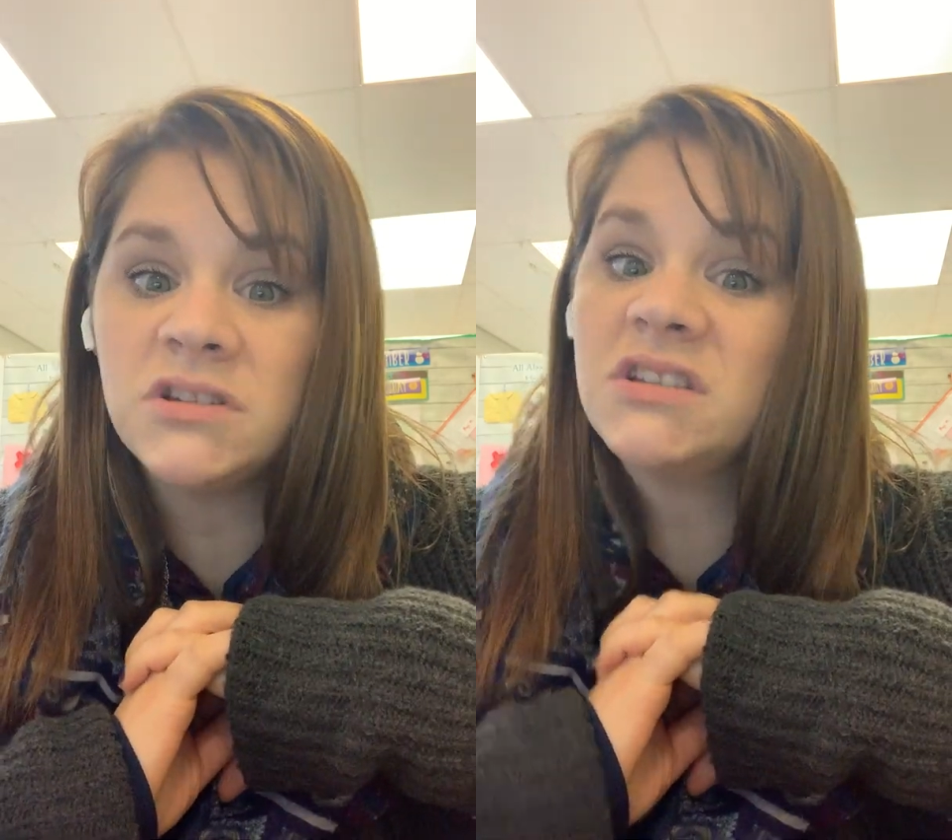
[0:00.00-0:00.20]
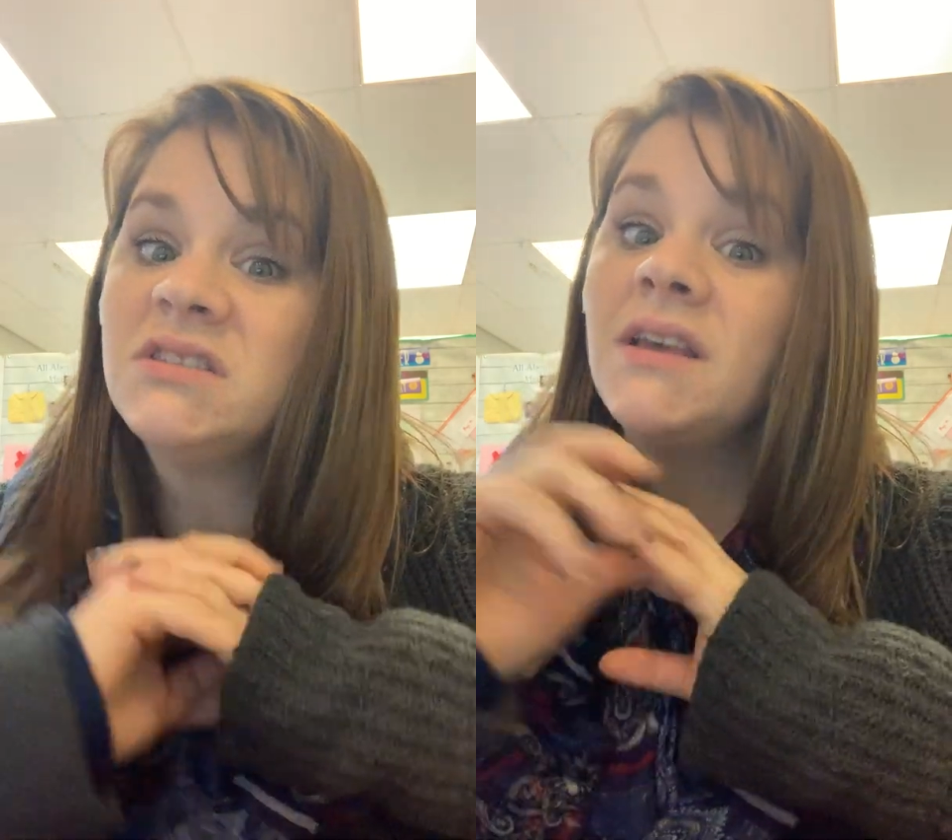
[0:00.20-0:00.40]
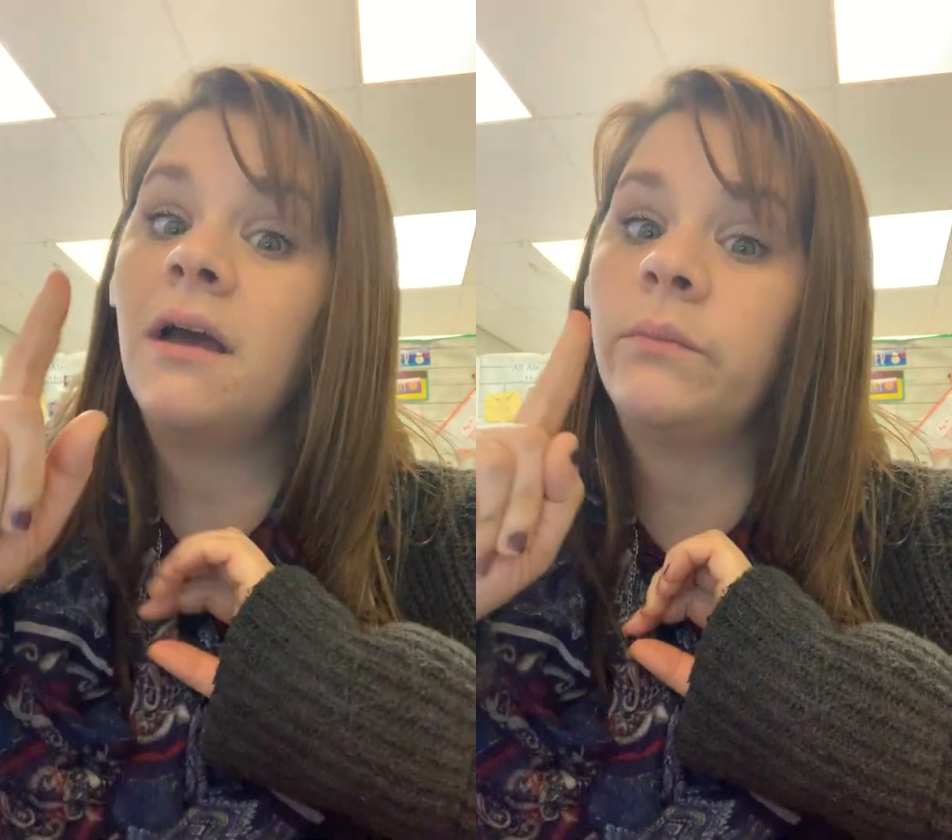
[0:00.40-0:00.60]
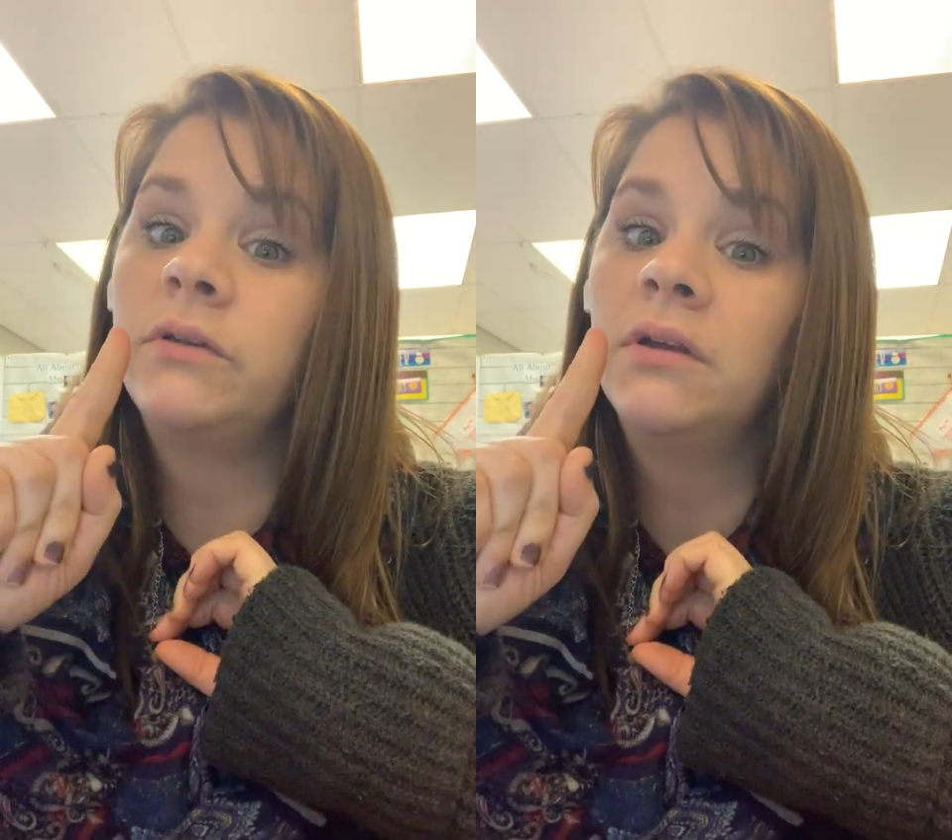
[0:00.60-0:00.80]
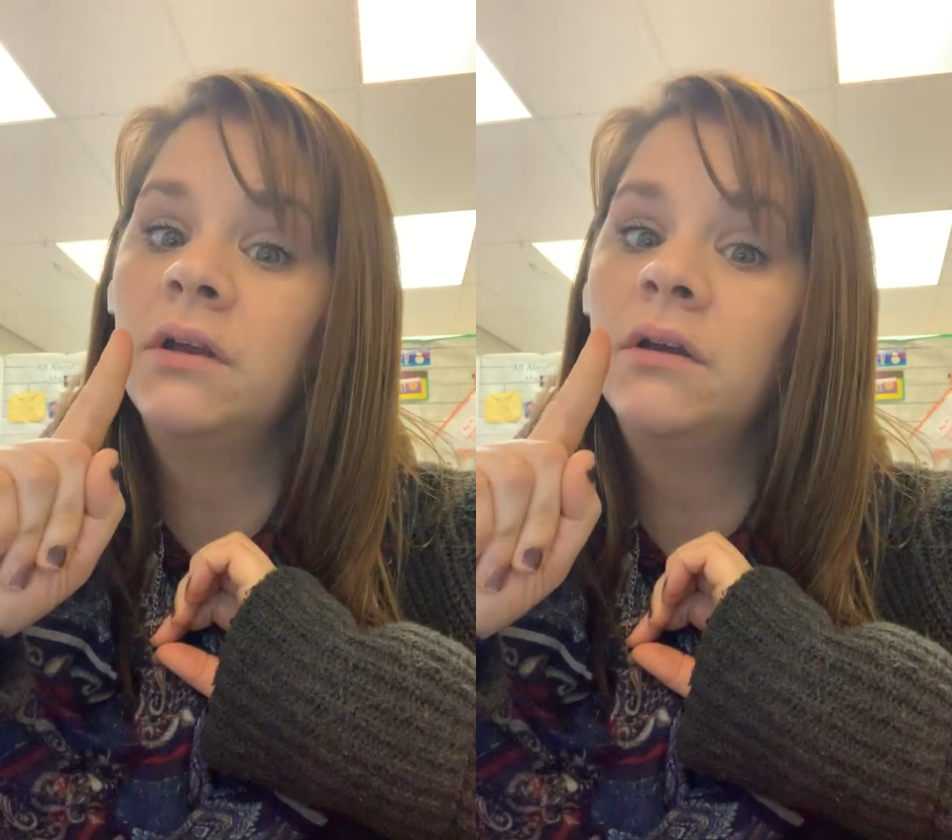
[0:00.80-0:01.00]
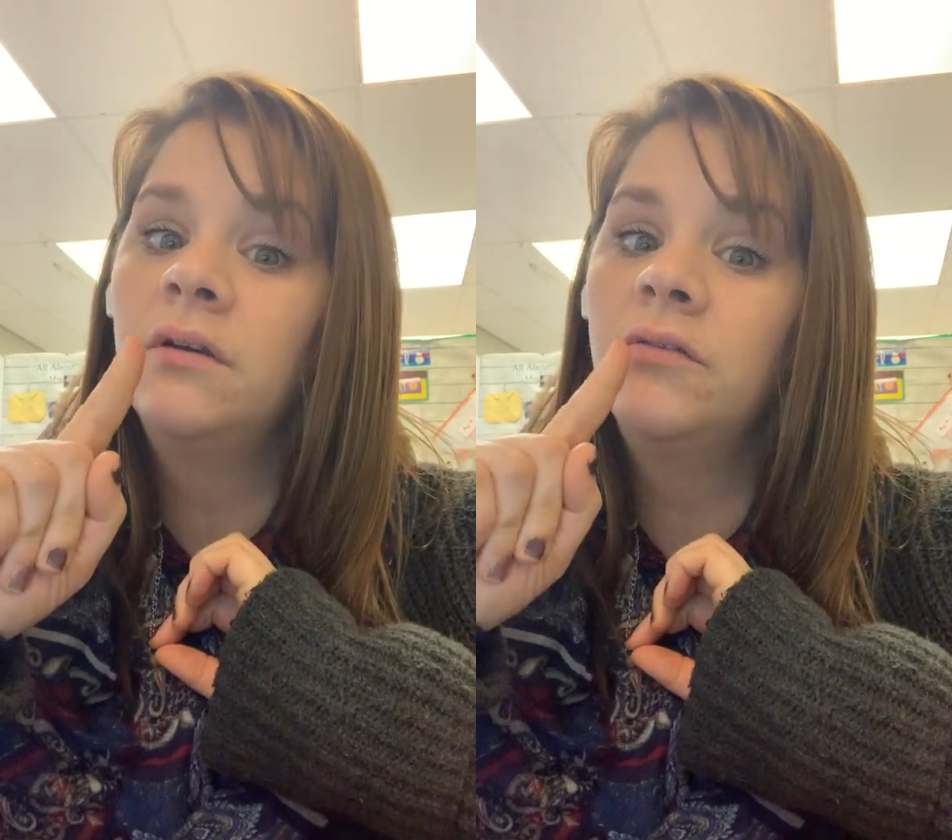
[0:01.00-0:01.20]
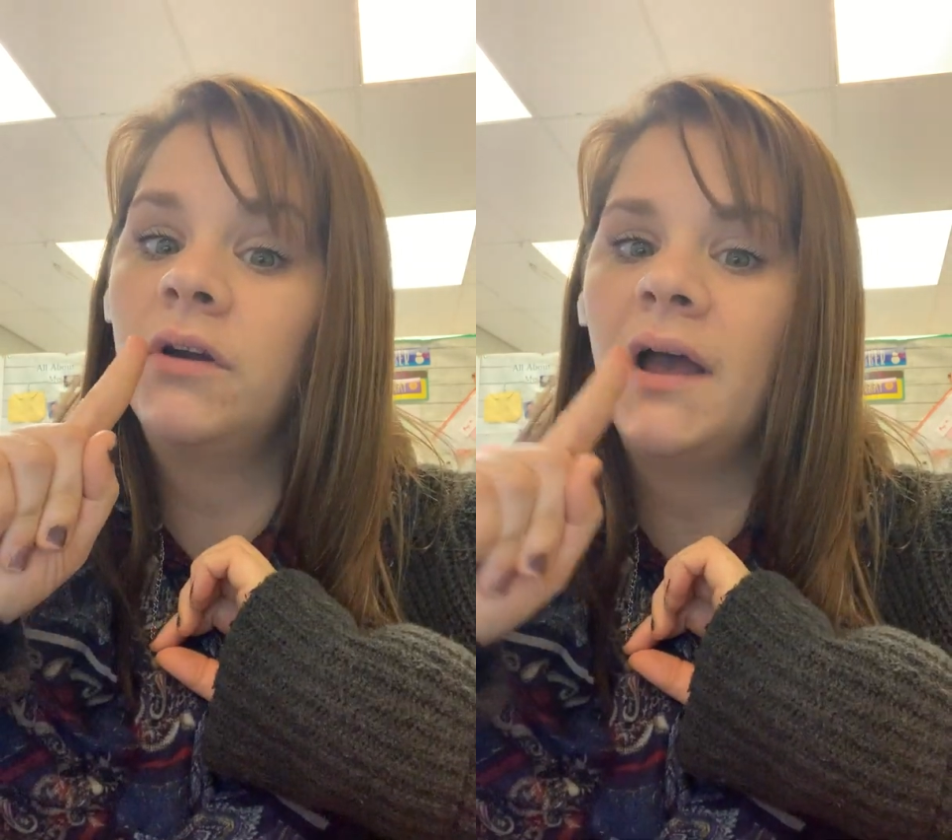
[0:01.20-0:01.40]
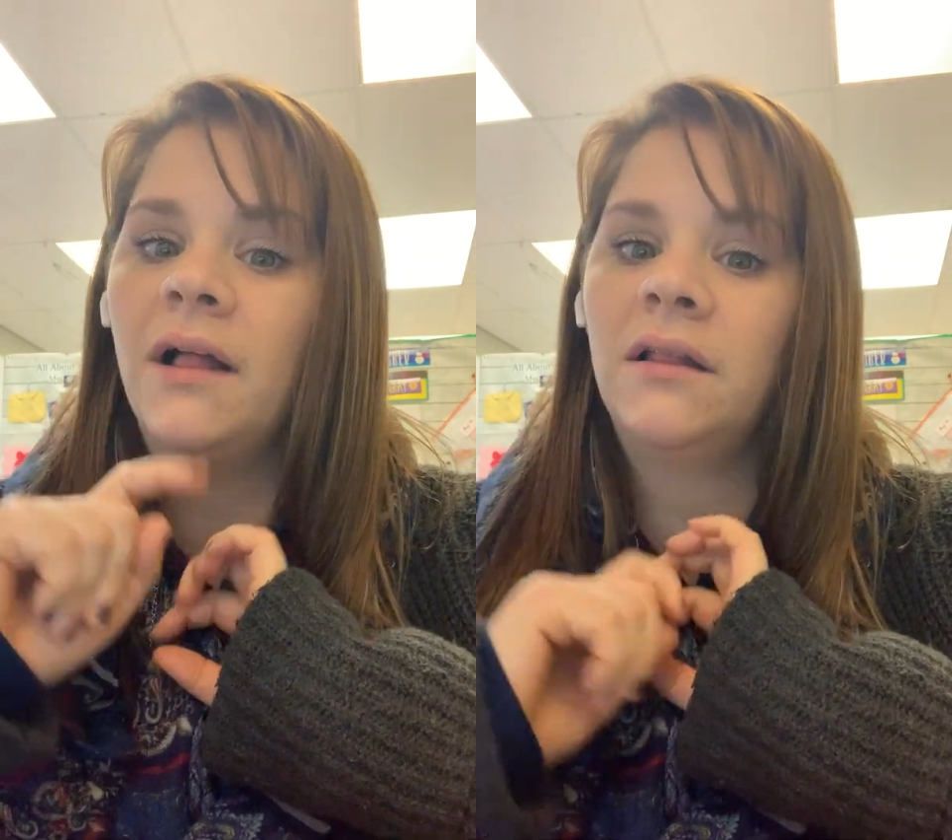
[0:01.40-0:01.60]
except for
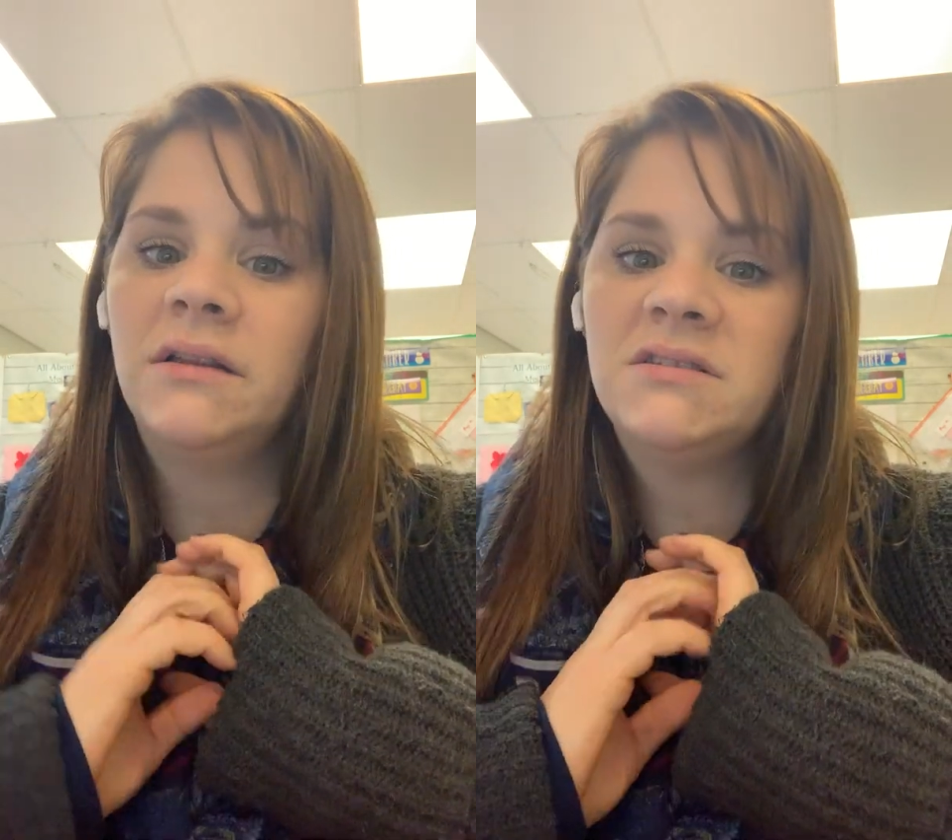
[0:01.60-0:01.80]
L and